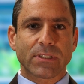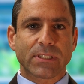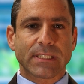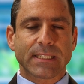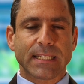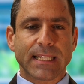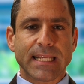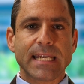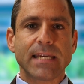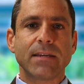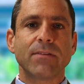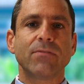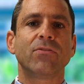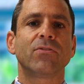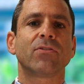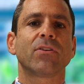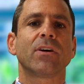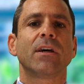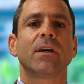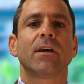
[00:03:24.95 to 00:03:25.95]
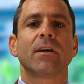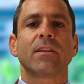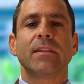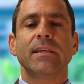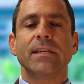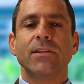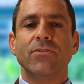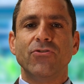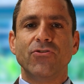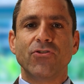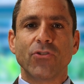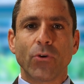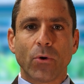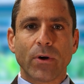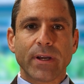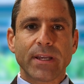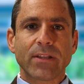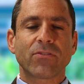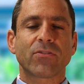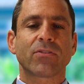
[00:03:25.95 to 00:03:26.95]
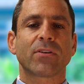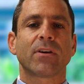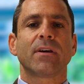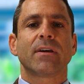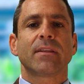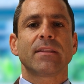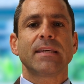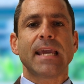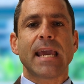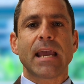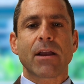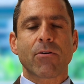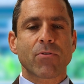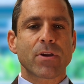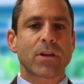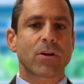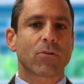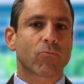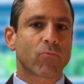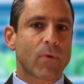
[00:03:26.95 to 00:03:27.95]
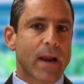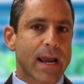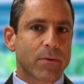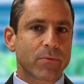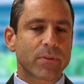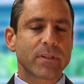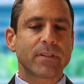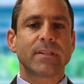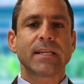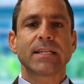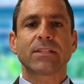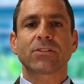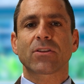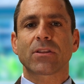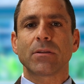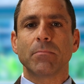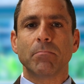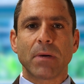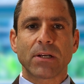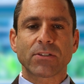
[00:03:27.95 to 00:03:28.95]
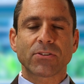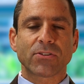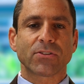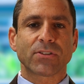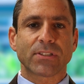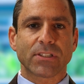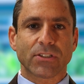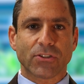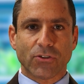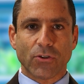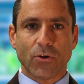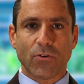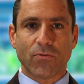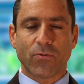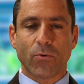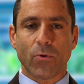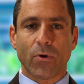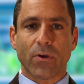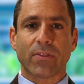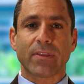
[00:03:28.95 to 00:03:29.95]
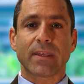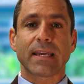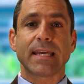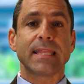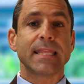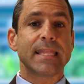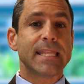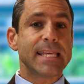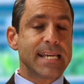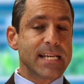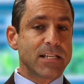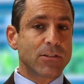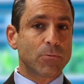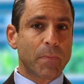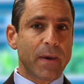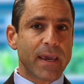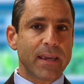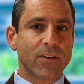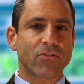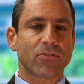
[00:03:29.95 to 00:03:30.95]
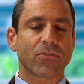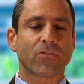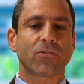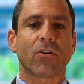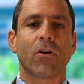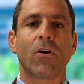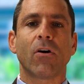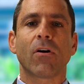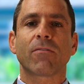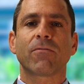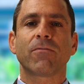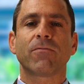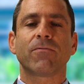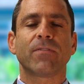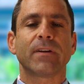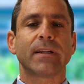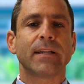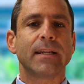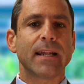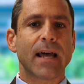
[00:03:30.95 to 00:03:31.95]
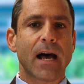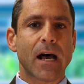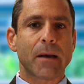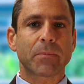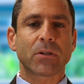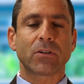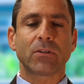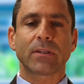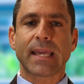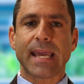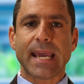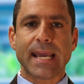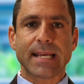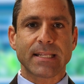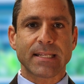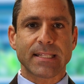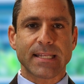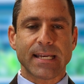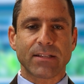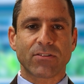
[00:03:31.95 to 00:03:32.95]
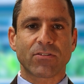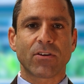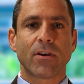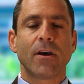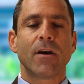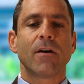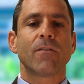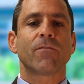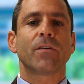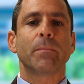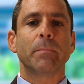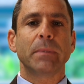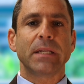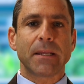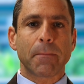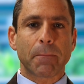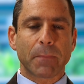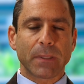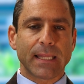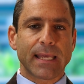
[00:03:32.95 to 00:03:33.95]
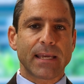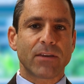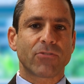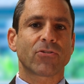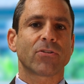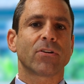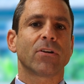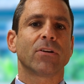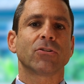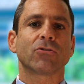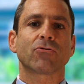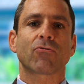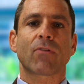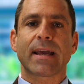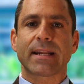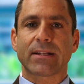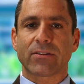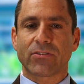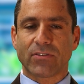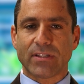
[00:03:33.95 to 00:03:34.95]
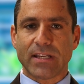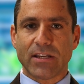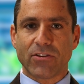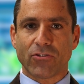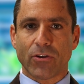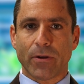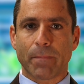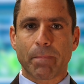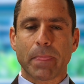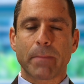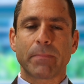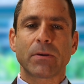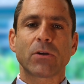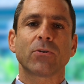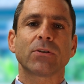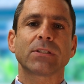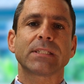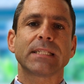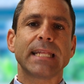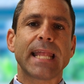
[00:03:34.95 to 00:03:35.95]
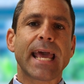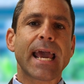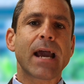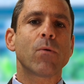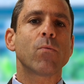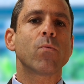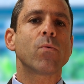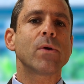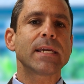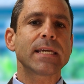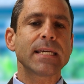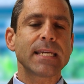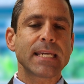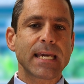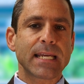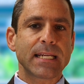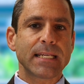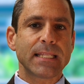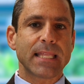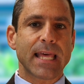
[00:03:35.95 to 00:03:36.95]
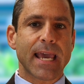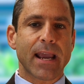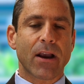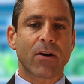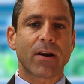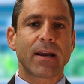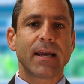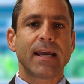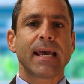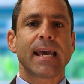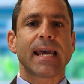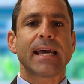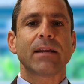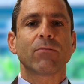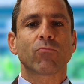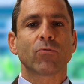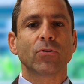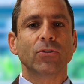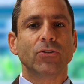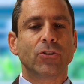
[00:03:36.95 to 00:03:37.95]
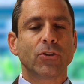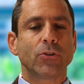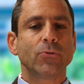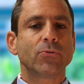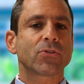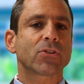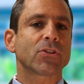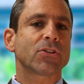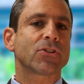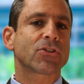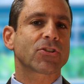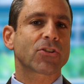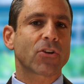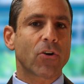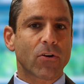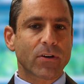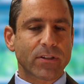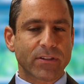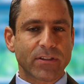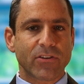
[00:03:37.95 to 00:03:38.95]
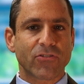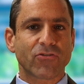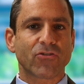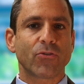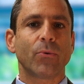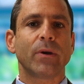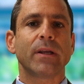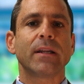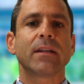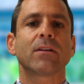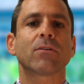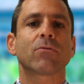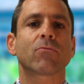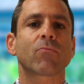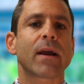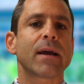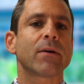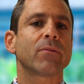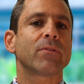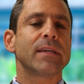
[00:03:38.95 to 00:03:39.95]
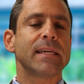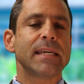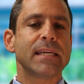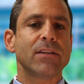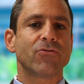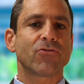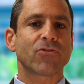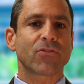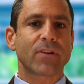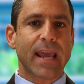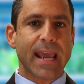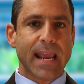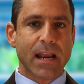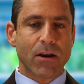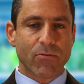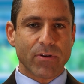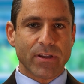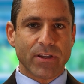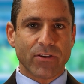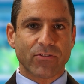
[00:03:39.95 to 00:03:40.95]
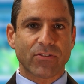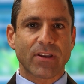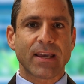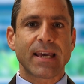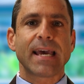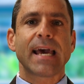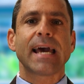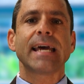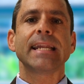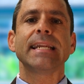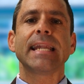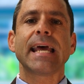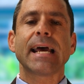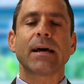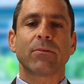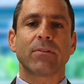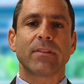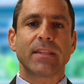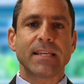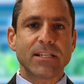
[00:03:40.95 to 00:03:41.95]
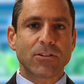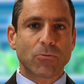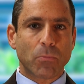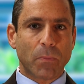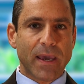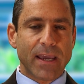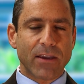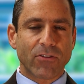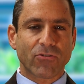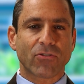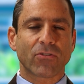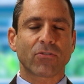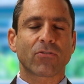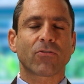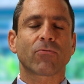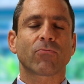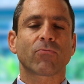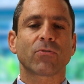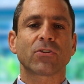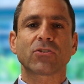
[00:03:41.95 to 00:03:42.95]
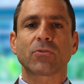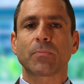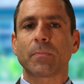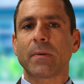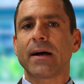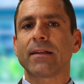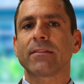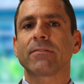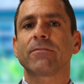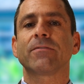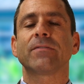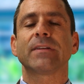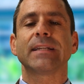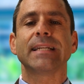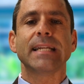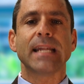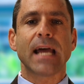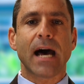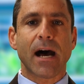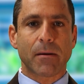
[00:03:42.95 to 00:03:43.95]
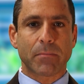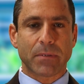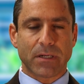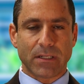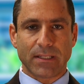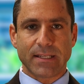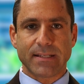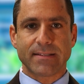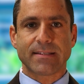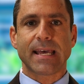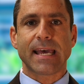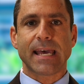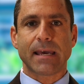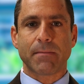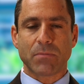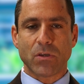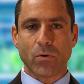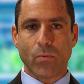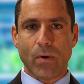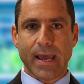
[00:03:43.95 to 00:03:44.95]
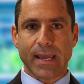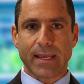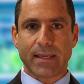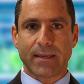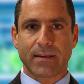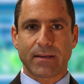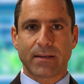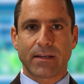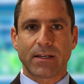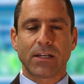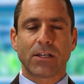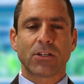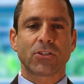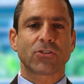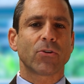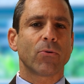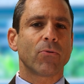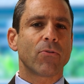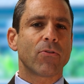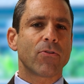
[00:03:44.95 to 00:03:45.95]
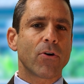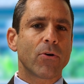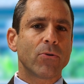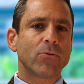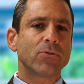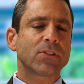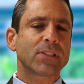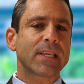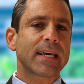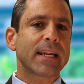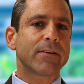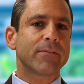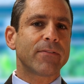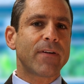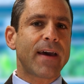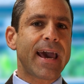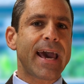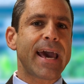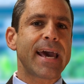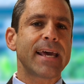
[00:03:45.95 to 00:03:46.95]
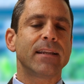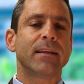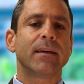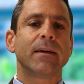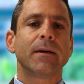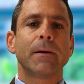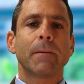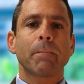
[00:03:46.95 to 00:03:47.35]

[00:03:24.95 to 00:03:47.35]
sleeves, the joints, the area around the disc, the muscles, and so forth. And these patients are phenomenal candidates for manipulation under anesthesia because now we can get in there and reduce the scar tissue in and around the injured areas, and now these patients respond phenomenally to MUA. So those that have had